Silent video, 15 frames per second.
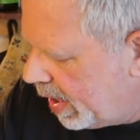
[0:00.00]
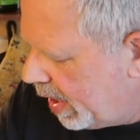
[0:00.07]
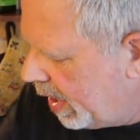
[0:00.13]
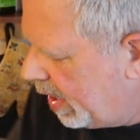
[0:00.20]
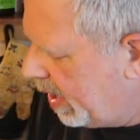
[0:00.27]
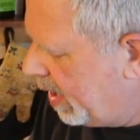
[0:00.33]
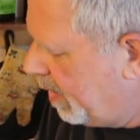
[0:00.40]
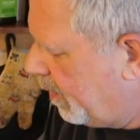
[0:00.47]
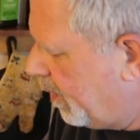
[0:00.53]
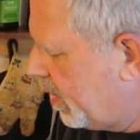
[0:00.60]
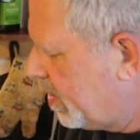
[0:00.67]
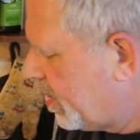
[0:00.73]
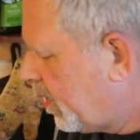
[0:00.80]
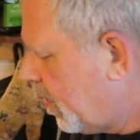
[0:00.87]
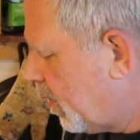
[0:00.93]
and
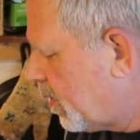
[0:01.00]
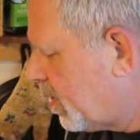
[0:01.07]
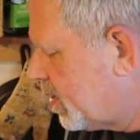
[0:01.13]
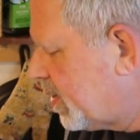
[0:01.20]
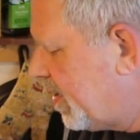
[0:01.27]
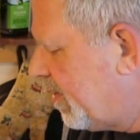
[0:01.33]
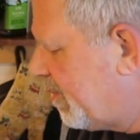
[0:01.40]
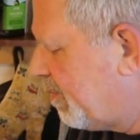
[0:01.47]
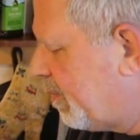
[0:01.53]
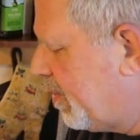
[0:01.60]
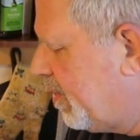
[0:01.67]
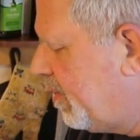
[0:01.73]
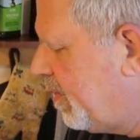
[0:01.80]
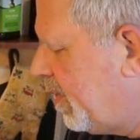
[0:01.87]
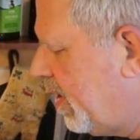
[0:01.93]
1/4
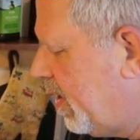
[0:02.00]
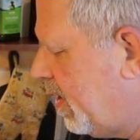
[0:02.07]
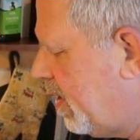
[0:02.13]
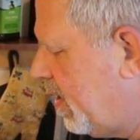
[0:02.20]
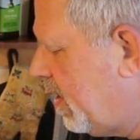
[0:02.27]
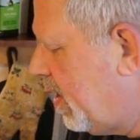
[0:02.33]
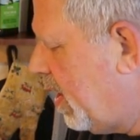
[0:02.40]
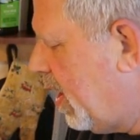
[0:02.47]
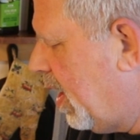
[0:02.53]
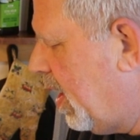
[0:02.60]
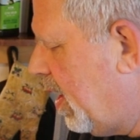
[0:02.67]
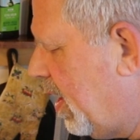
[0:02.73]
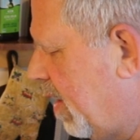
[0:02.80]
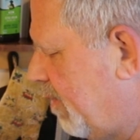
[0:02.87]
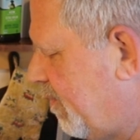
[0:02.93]
teaspoon
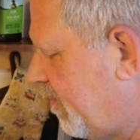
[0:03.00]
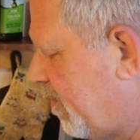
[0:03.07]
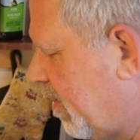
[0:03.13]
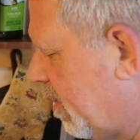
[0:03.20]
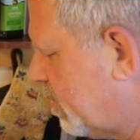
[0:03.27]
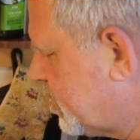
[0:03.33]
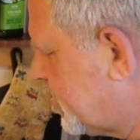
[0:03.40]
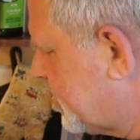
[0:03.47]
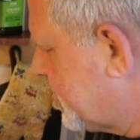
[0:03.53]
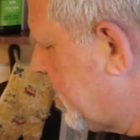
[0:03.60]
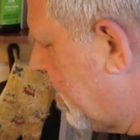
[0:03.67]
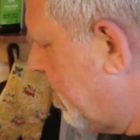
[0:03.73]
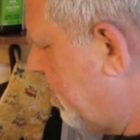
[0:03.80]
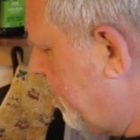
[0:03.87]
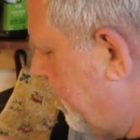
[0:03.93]
of kosher
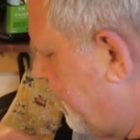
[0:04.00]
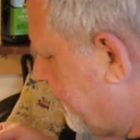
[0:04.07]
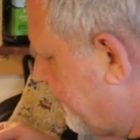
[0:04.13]
salt.